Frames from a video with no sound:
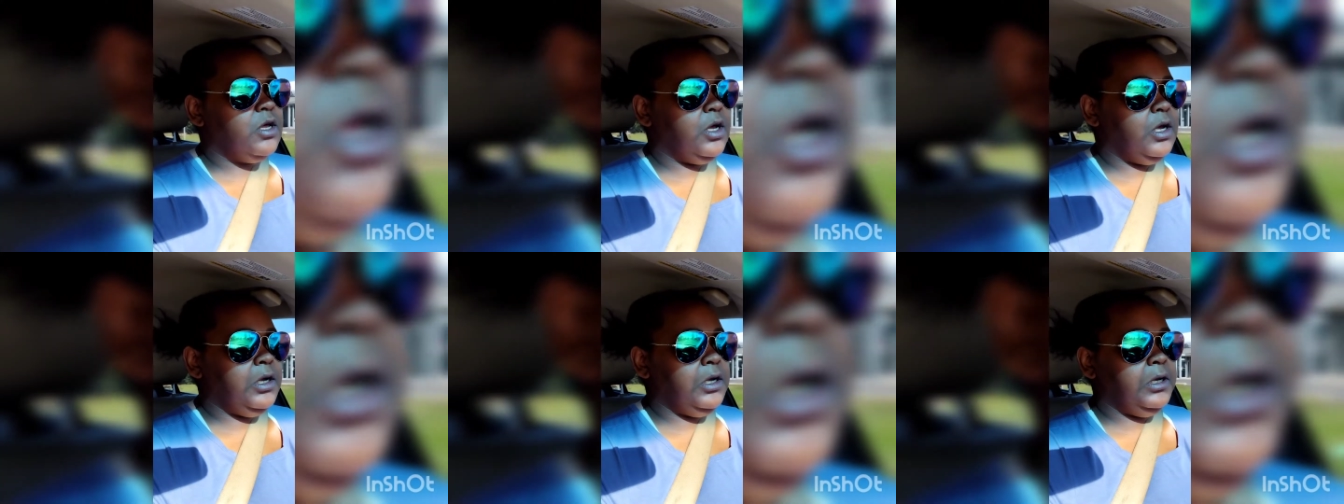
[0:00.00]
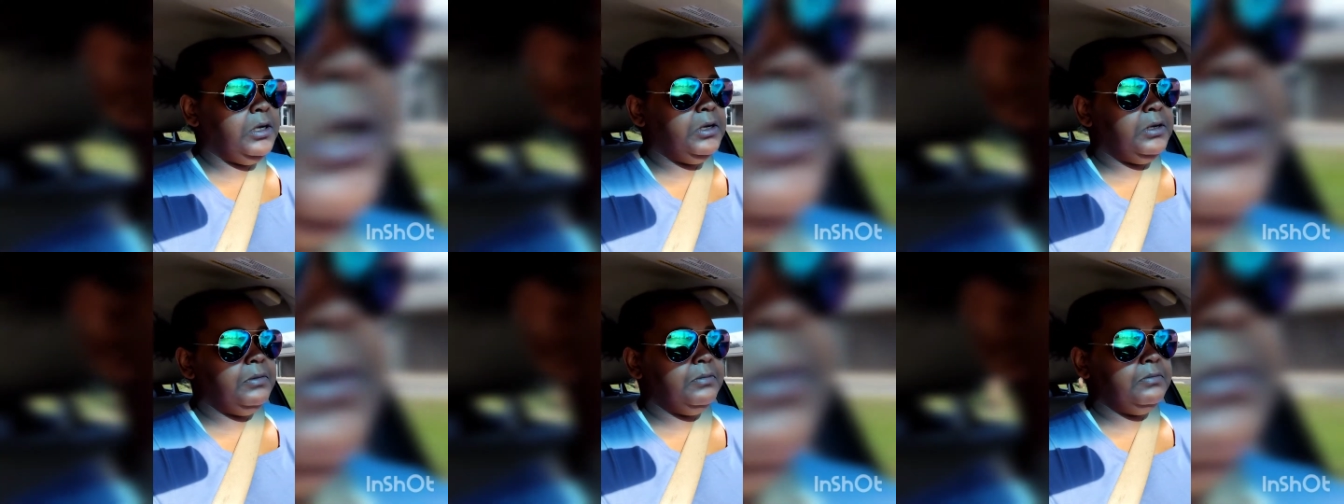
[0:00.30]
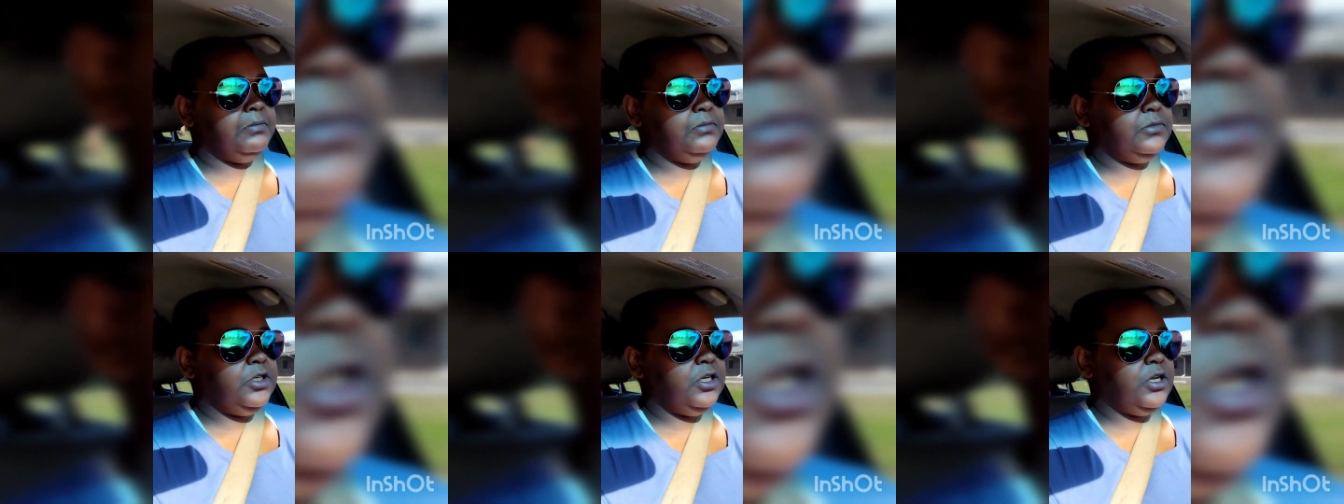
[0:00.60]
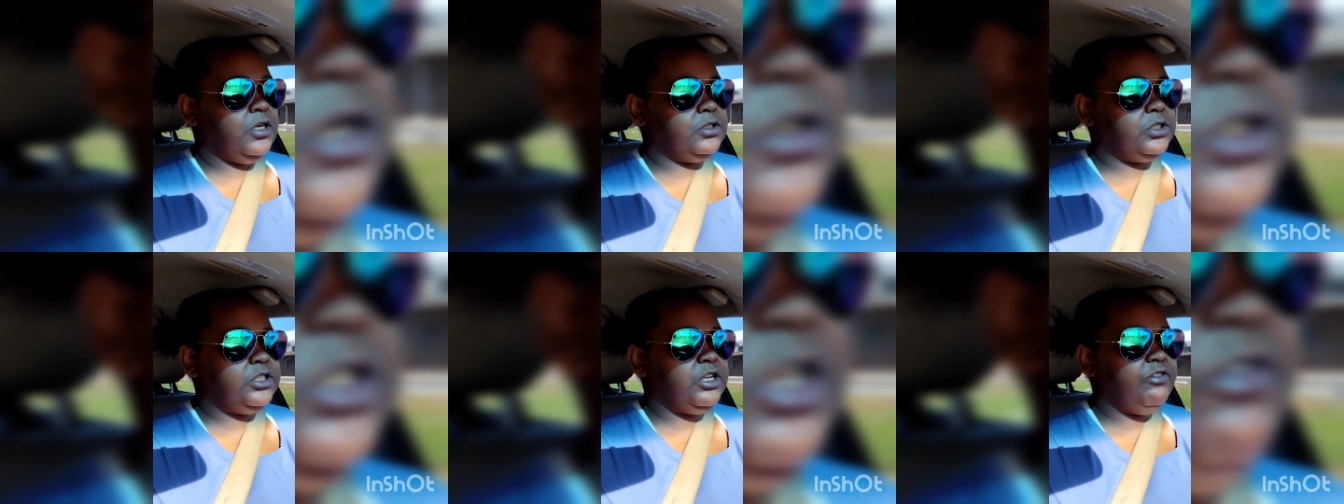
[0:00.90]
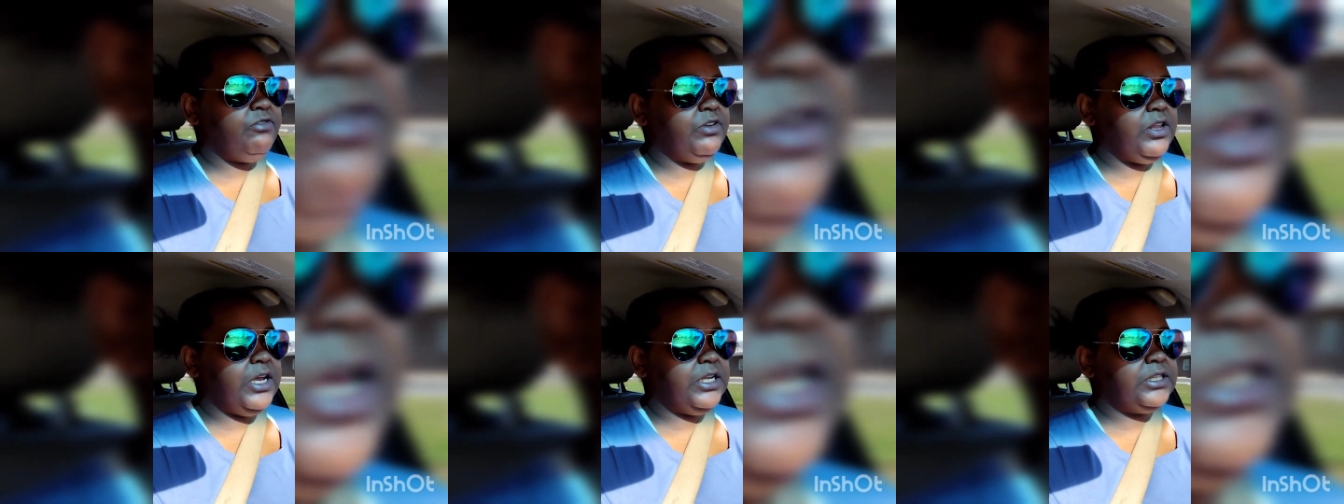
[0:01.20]
Um, you know,
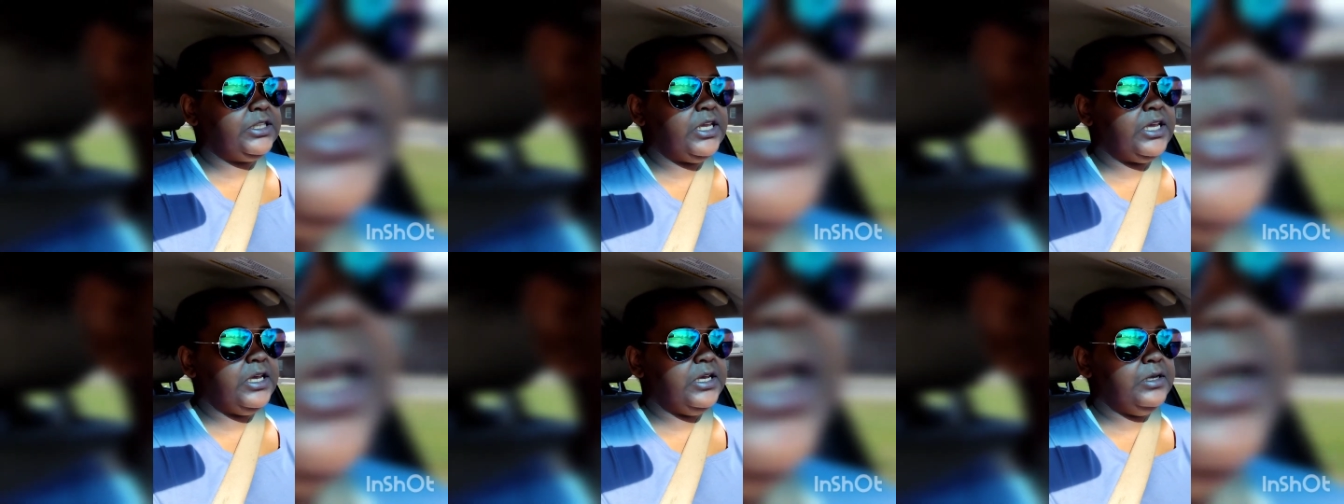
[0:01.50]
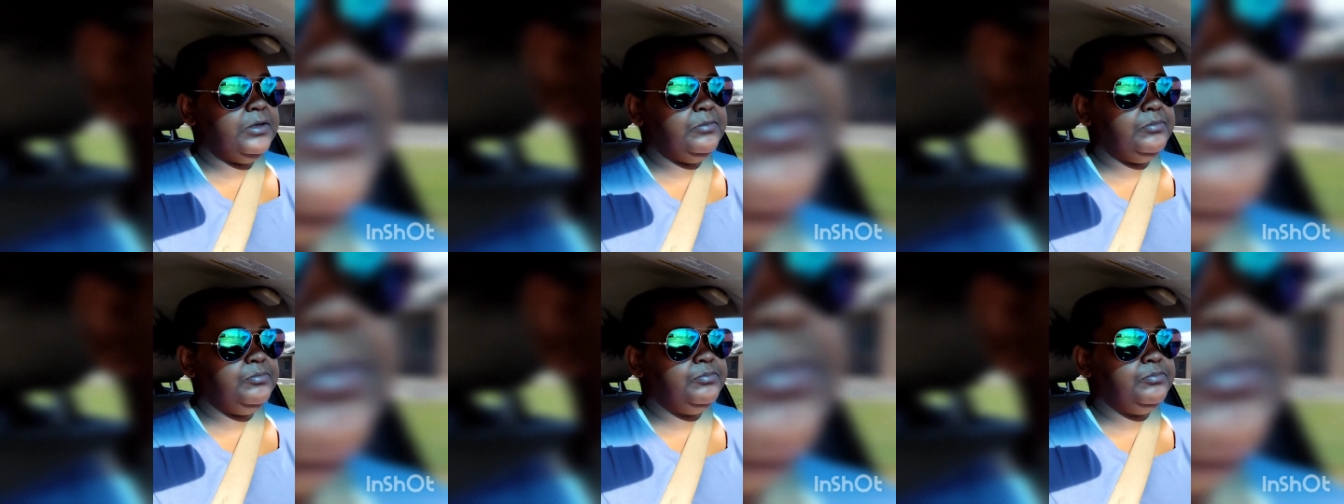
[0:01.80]
stuff like that.